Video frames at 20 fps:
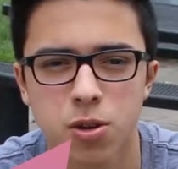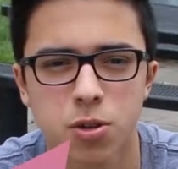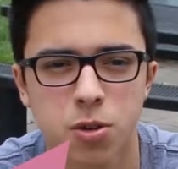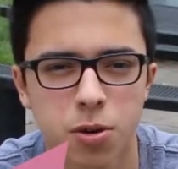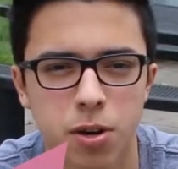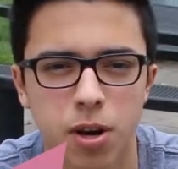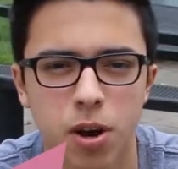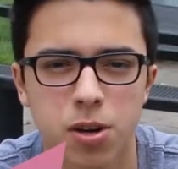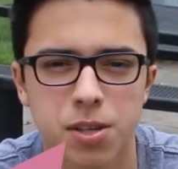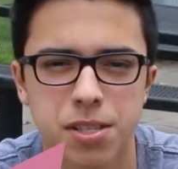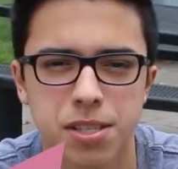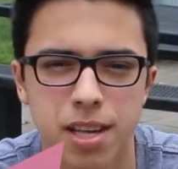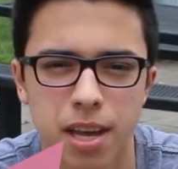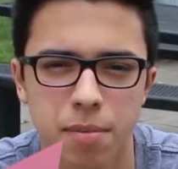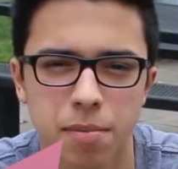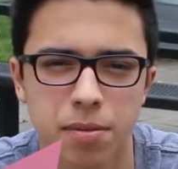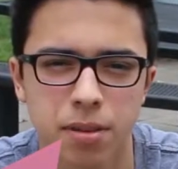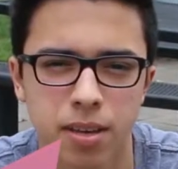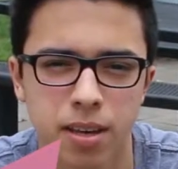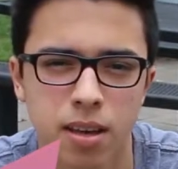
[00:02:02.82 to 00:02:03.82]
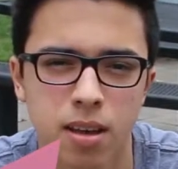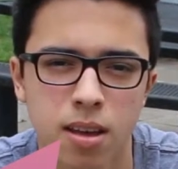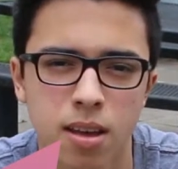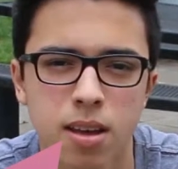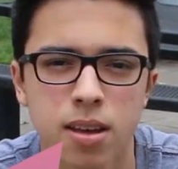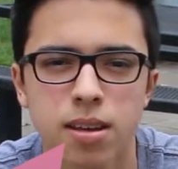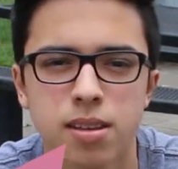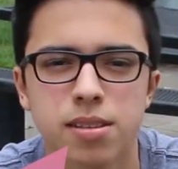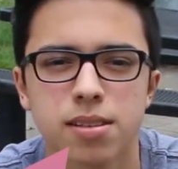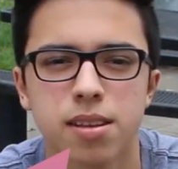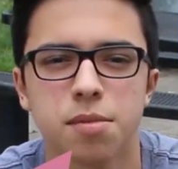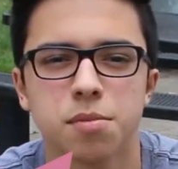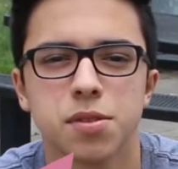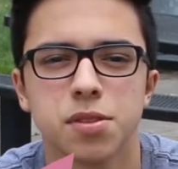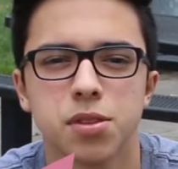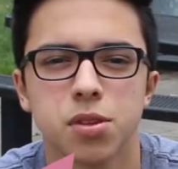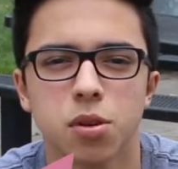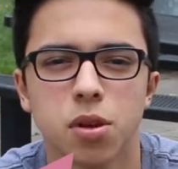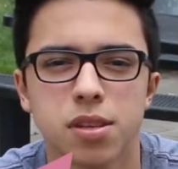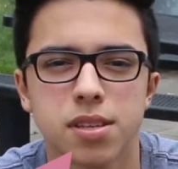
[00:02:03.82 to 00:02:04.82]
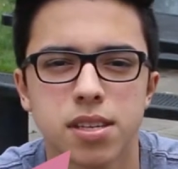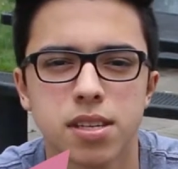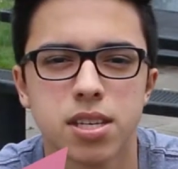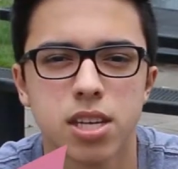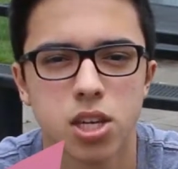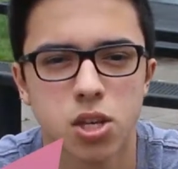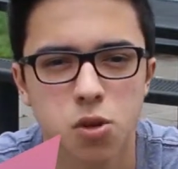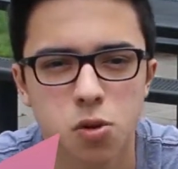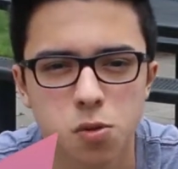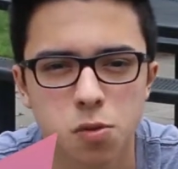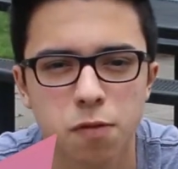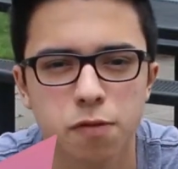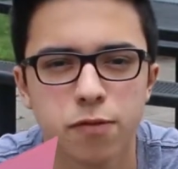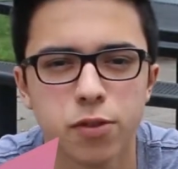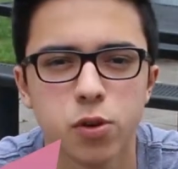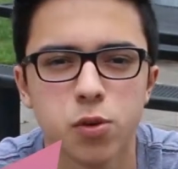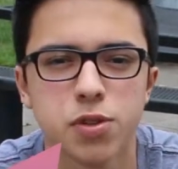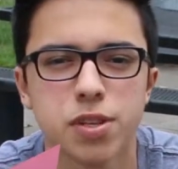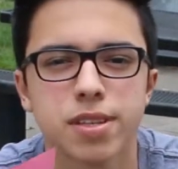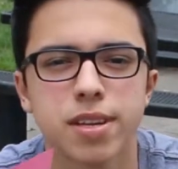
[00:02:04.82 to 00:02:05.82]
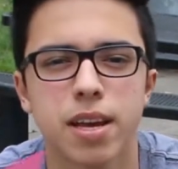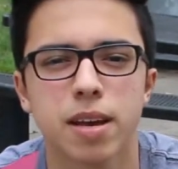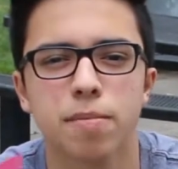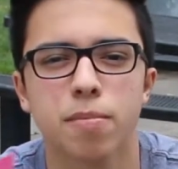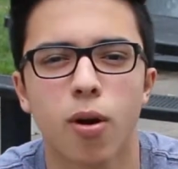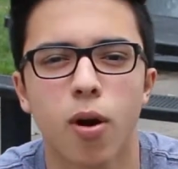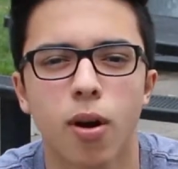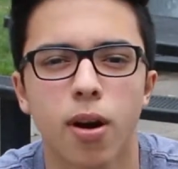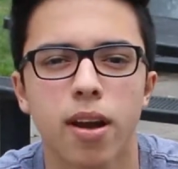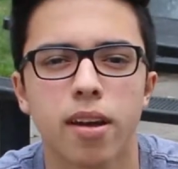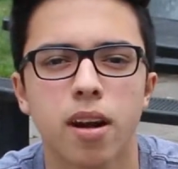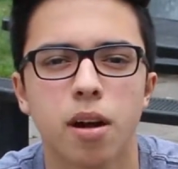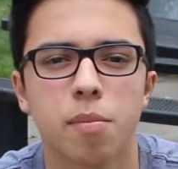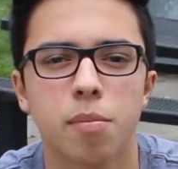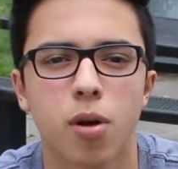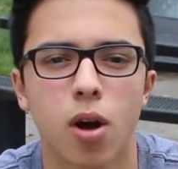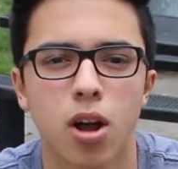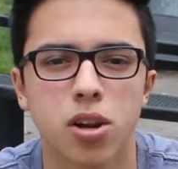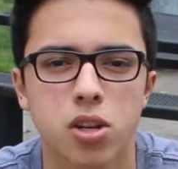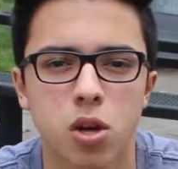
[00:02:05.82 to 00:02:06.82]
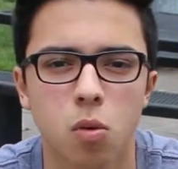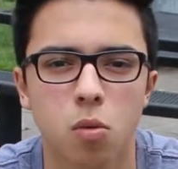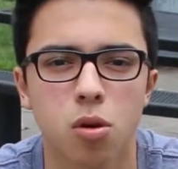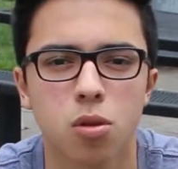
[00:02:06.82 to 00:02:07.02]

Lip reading: during our sampling. Some students and teachers refused to take part in our project,